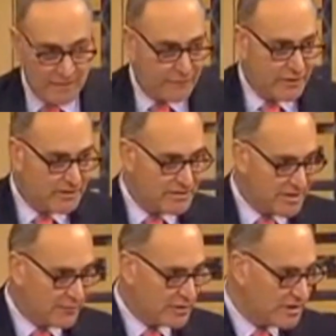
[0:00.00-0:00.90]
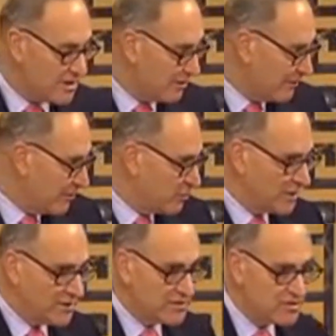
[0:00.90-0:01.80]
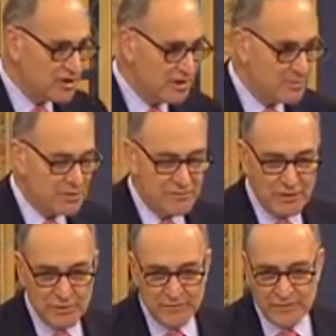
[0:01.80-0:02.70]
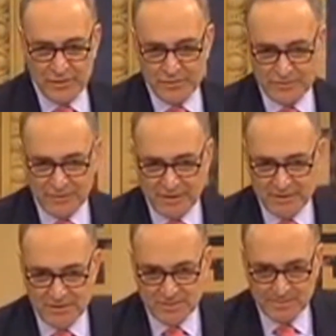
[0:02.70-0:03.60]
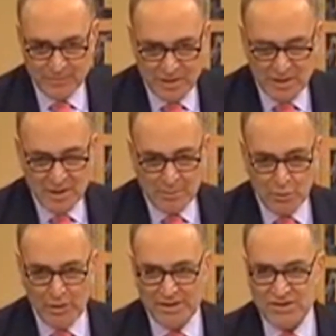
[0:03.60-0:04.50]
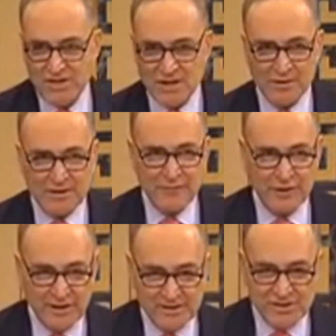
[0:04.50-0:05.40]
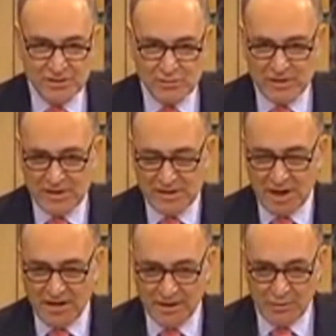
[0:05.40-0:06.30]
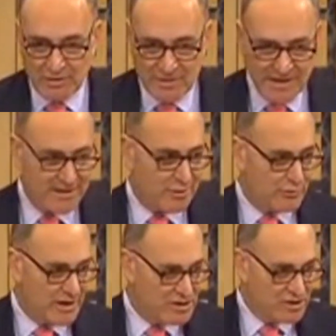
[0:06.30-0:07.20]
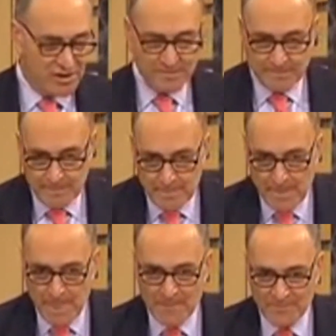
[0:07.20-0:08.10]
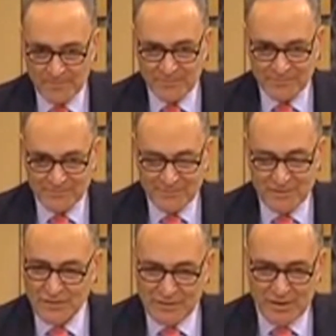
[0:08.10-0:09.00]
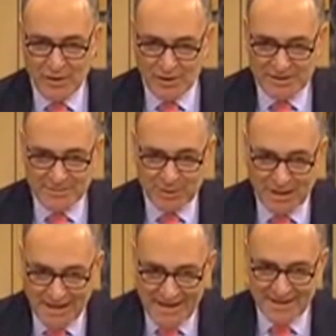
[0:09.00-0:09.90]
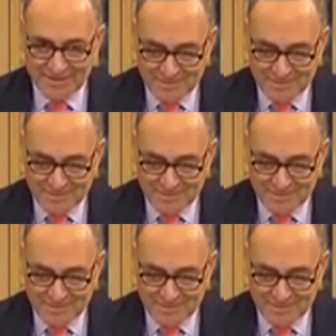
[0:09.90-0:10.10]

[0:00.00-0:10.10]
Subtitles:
funds every year. Everyone in this chamber has voted for those funds. But when it's yearly funds and you need an ongoing medical regime, it's very hard to plan,